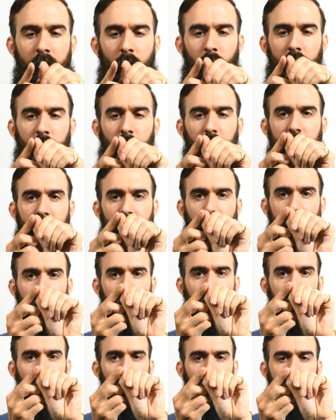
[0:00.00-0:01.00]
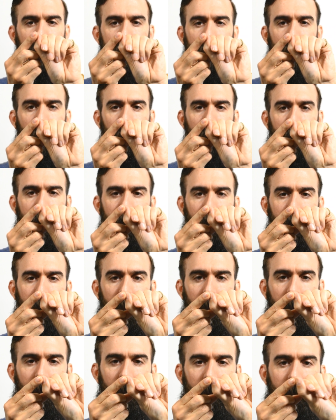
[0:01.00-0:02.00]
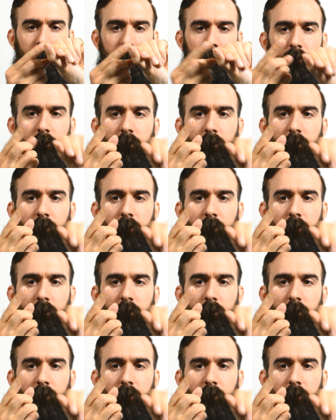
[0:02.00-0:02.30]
What I do is I transfer over into my